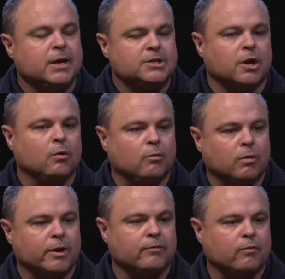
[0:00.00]
So
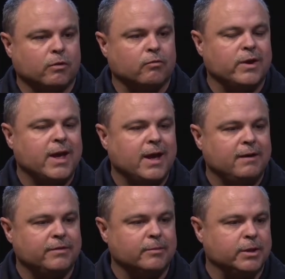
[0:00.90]
if, if we
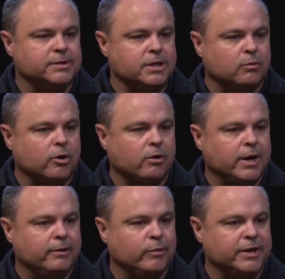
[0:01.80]
have the ability, we'll go
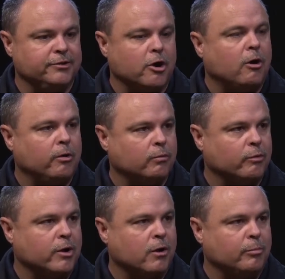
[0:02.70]
ahead and we can don what we
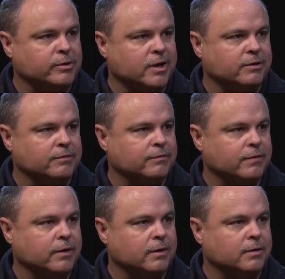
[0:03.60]
call protective
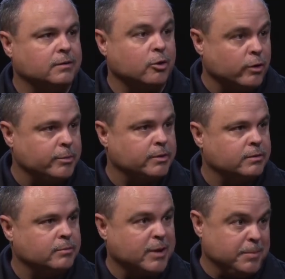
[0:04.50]
uh, equipment,
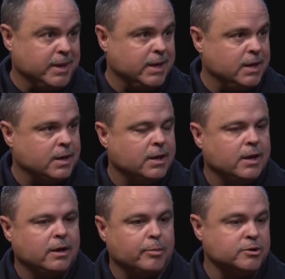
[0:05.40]
PPE, mm
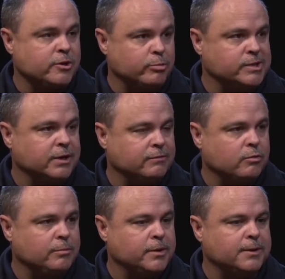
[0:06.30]
-hmm. personal protective
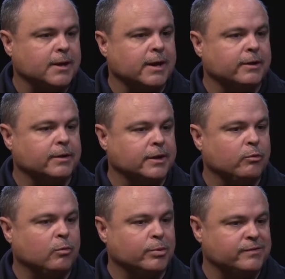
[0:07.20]
equipment, and it
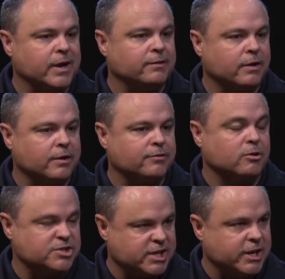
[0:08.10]
will protect us,
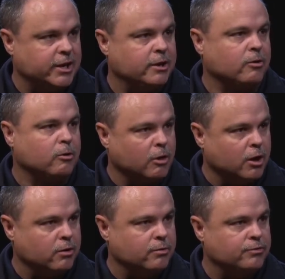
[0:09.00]
our skin, our
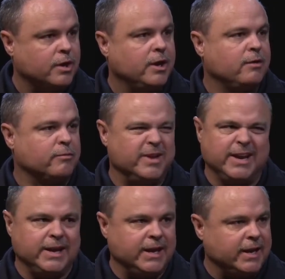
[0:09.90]
clothes, from
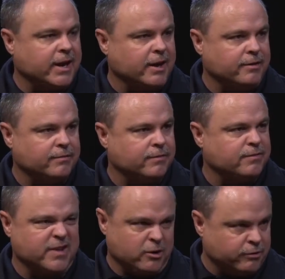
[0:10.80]
getting any kind of
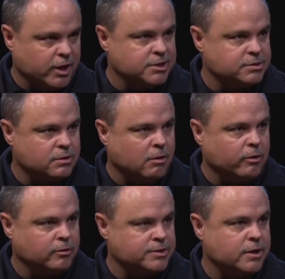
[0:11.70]
fentanyl dust
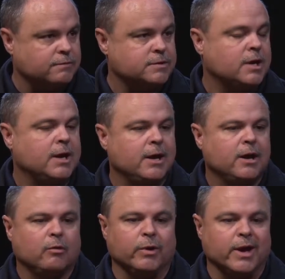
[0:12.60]
on ourselves.
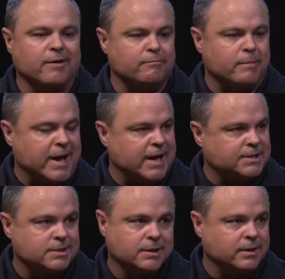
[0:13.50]
We have
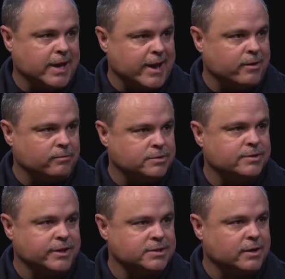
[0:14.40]
masks, gowns,
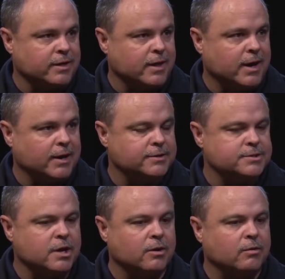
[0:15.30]
things like that.
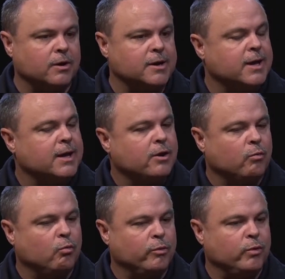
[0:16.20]
So
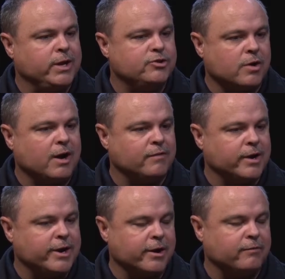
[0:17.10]
we try
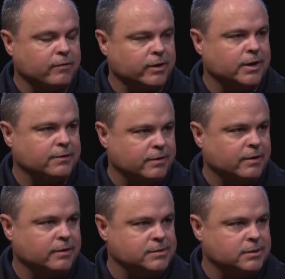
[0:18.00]
very carefully
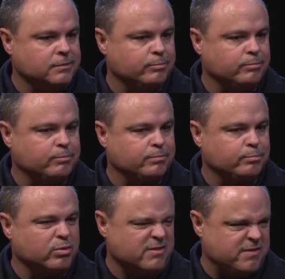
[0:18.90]
to, to
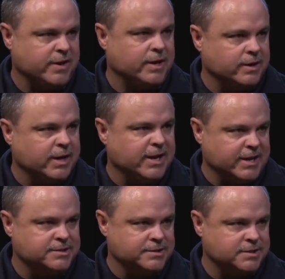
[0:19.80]
prevent any
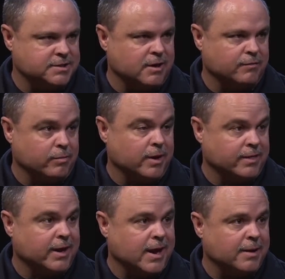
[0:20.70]
instances like from like
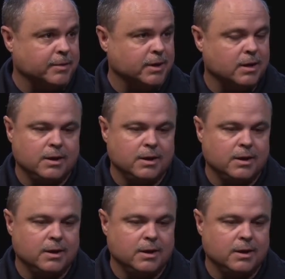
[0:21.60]
that happening.